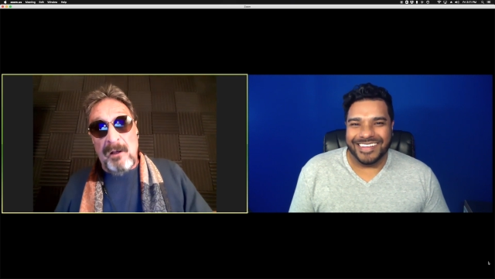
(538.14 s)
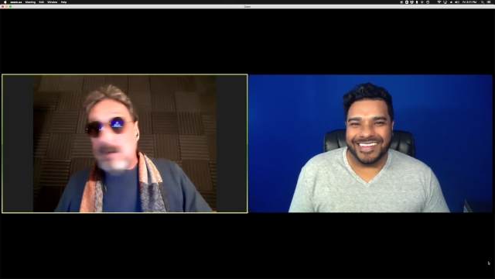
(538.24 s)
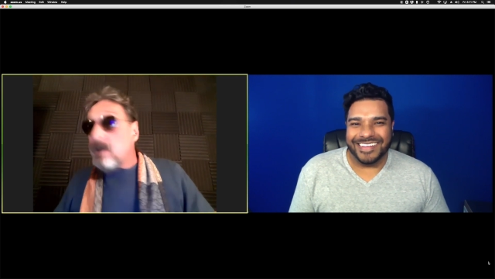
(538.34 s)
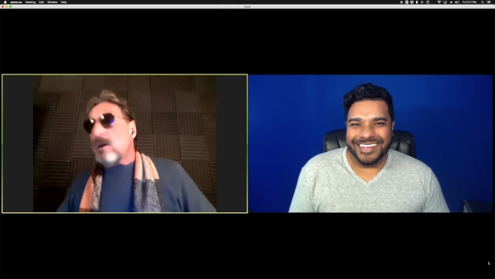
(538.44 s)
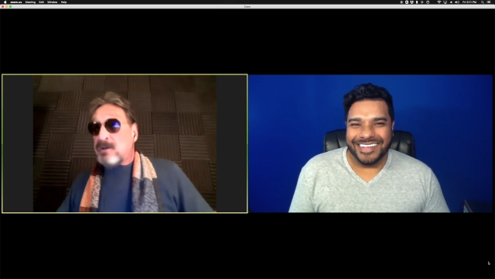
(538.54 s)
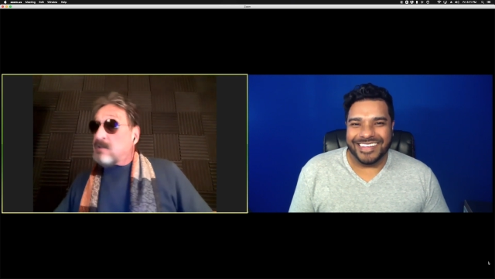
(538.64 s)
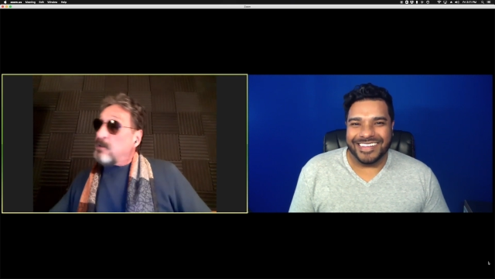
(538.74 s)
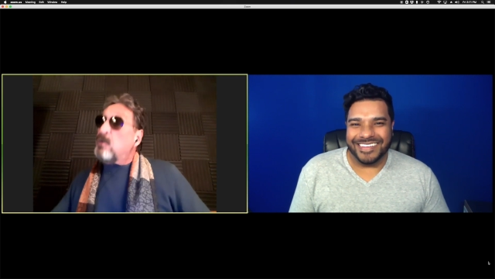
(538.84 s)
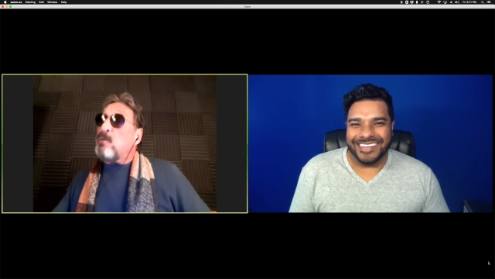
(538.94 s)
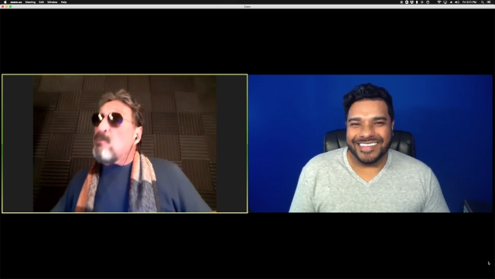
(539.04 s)

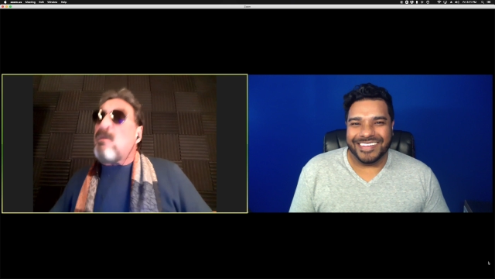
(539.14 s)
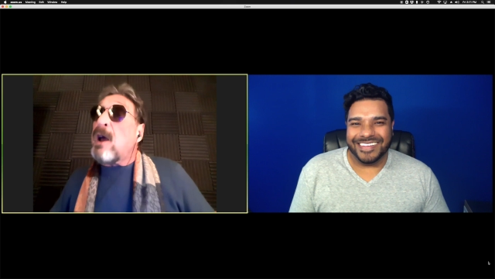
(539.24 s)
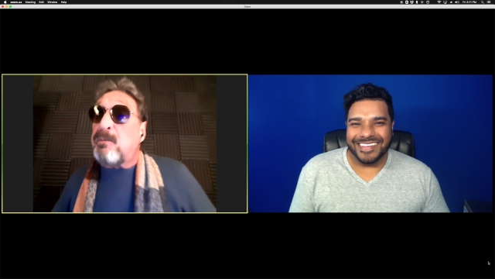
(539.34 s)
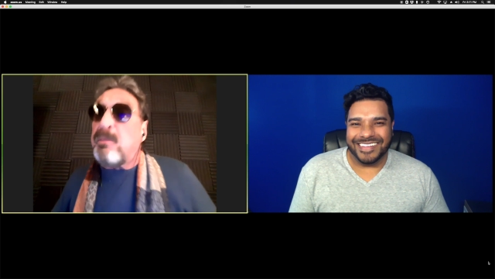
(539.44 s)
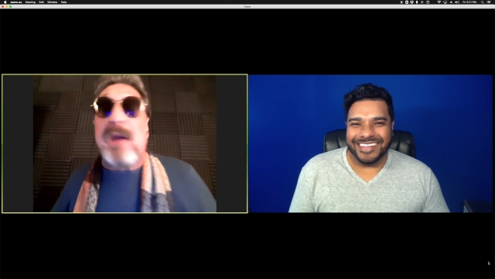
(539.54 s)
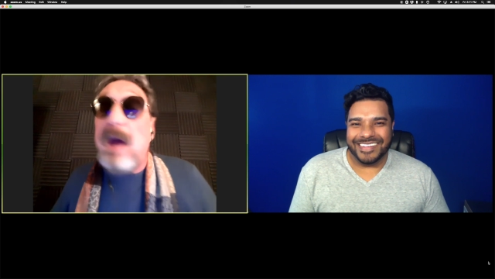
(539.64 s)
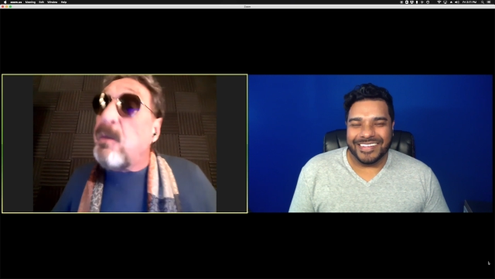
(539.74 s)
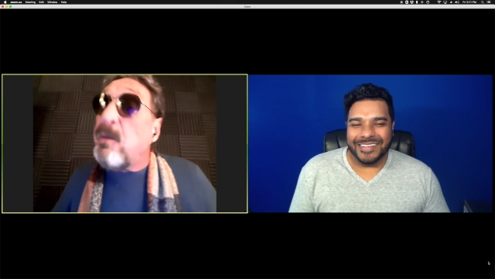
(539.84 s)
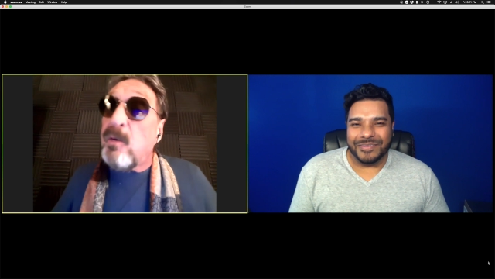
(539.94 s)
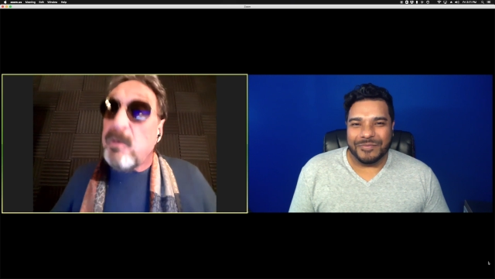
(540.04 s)
Speaker 1: Yes, you might be
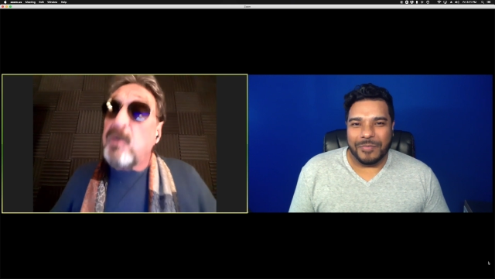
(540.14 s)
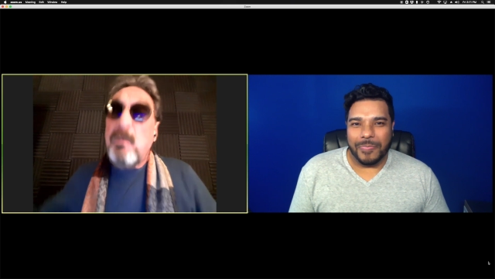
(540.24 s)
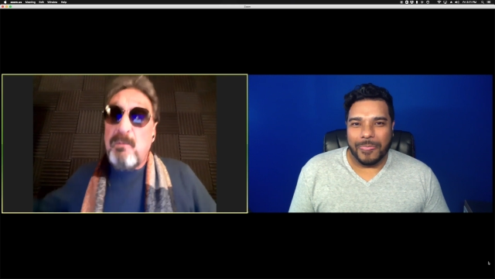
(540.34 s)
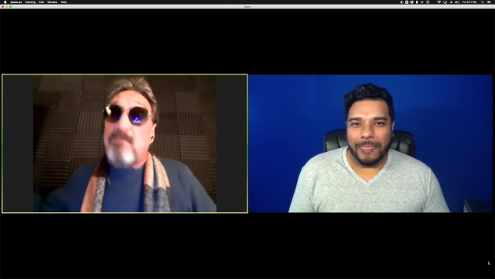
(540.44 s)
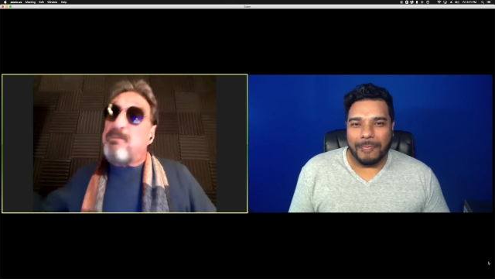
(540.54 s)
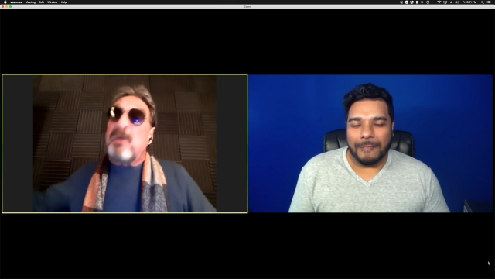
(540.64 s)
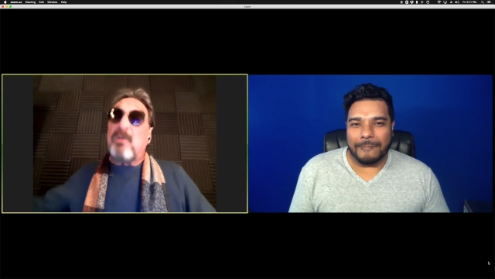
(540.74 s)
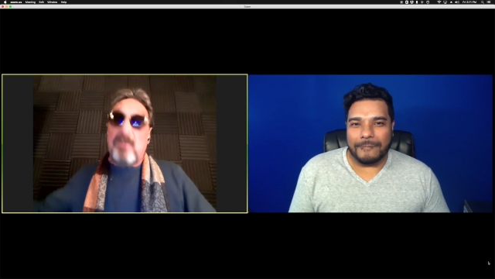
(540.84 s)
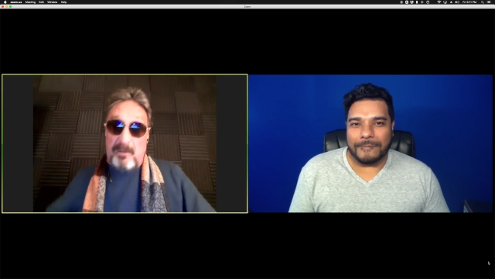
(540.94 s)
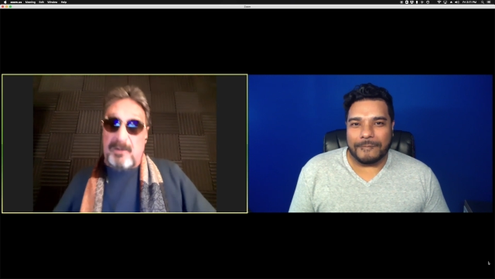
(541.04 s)
able to
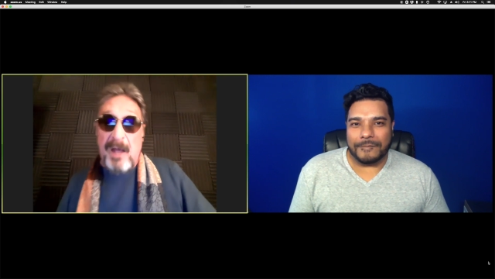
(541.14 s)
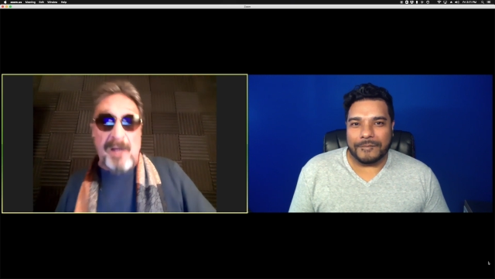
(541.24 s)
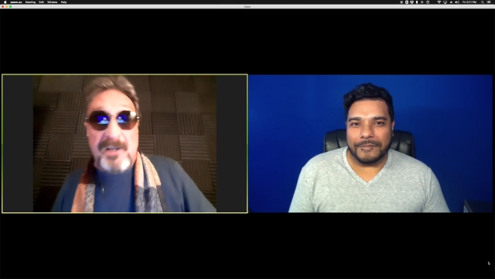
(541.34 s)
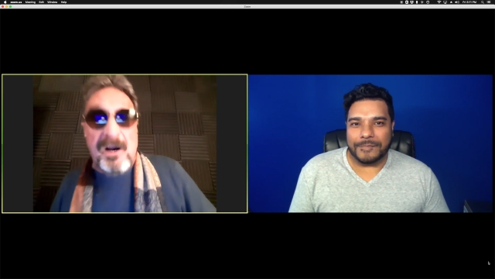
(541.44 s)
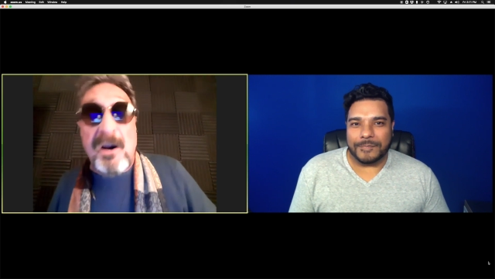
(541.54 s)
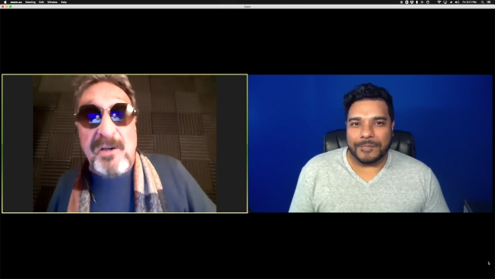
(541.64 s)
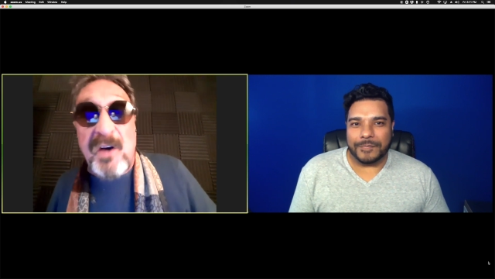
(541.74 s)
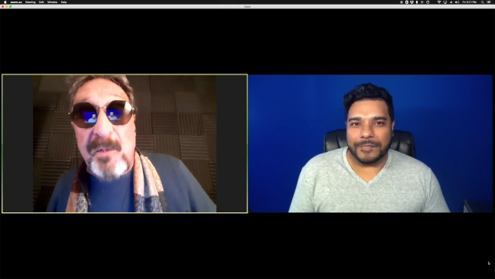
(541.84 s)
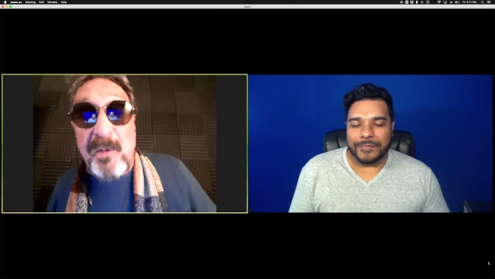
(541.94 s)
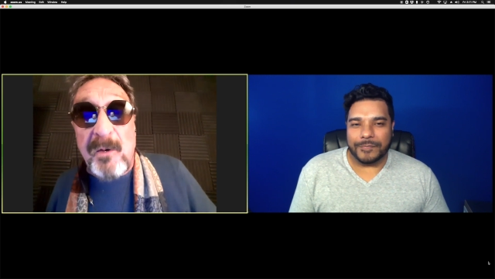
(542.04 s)
build that
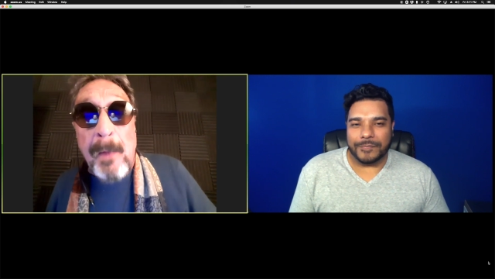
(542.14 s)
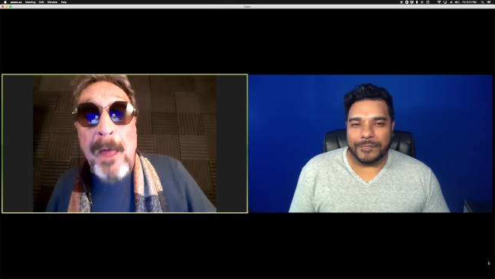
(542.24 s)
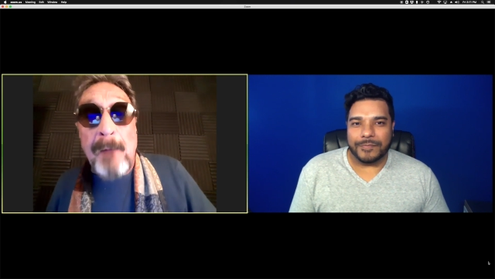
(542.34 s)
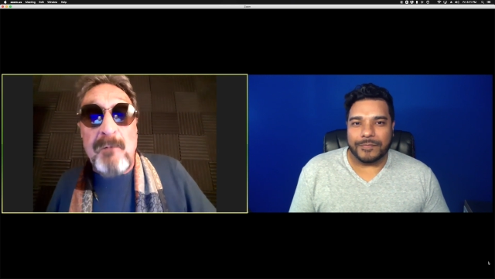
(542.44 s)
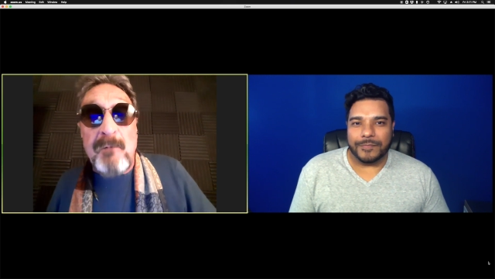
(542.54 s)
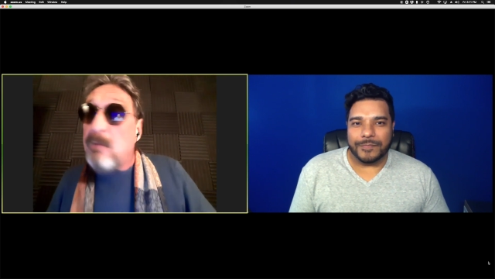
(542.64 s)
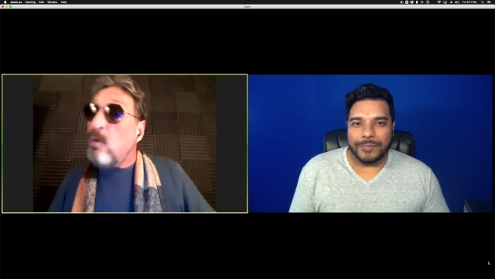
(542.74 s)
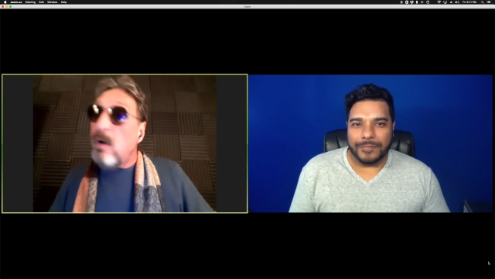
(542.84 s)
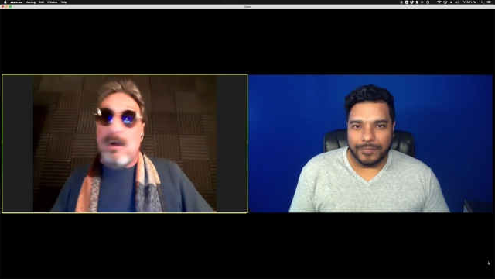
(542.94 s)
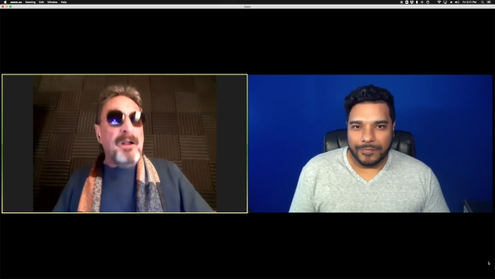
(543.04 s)
skyscraper.
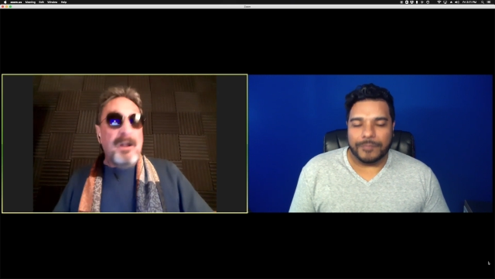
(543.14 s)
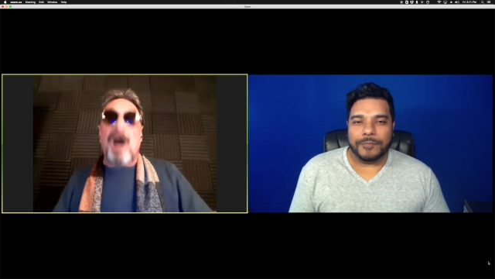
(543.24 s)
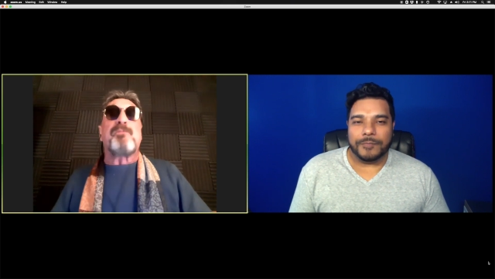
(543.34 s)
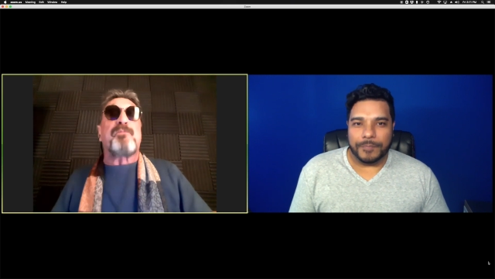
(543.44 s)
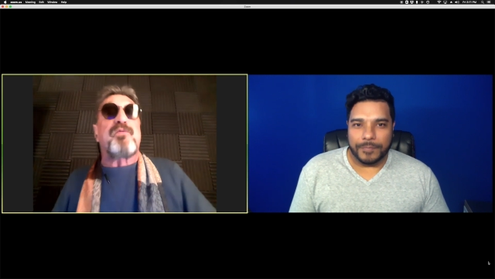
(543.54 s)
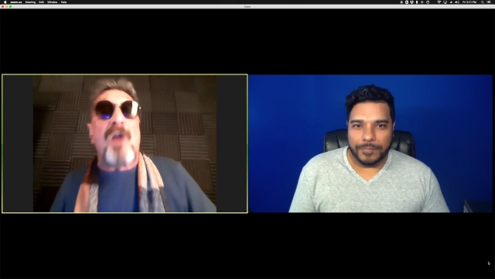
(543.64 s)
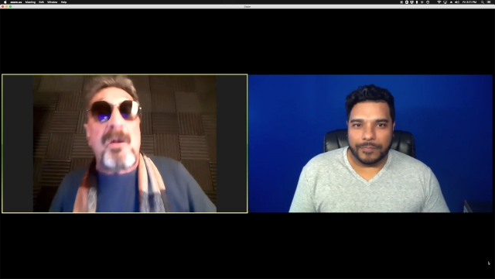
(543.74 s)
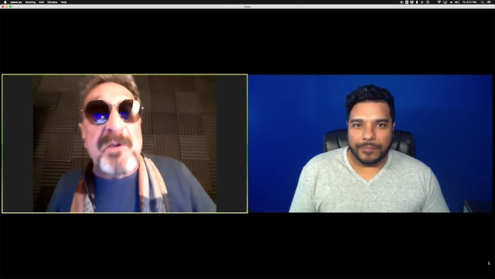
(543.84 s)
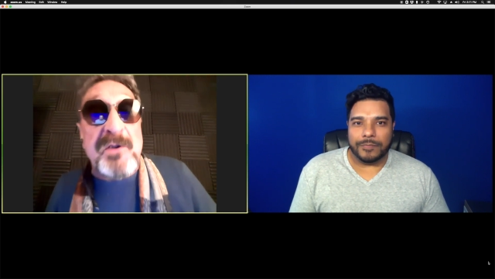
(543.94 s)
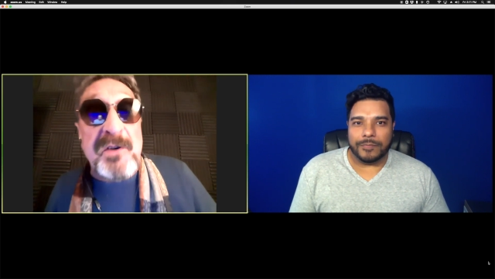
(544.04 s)
And what I promise